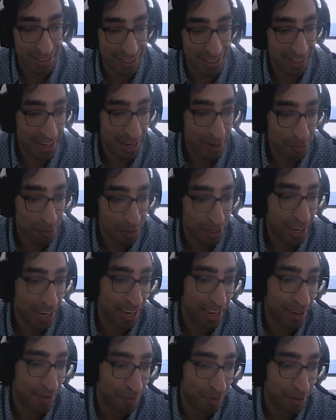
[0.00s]
Today we
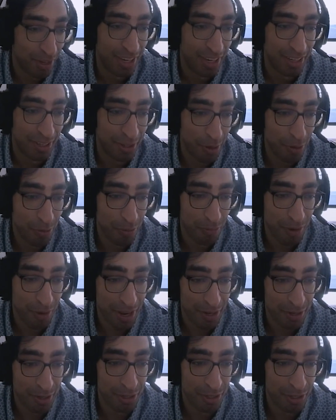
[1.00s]
have
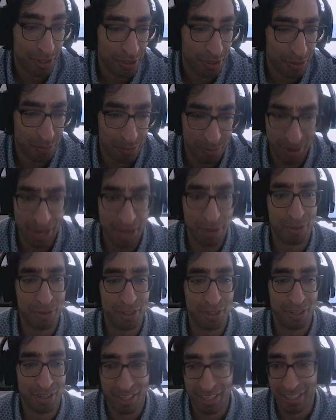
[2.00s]
co-founder,
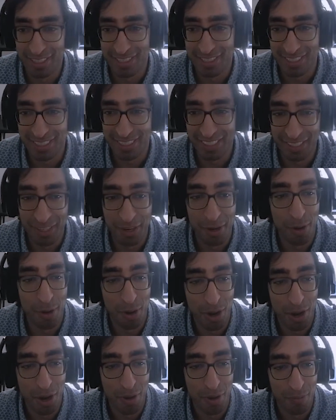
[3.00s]
founder, and
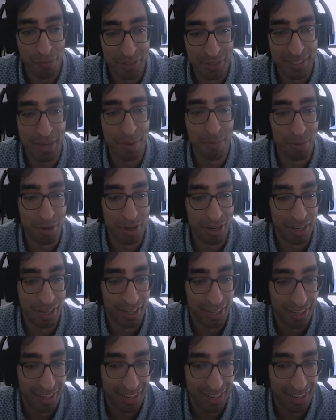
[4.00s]
CEO of TIPA,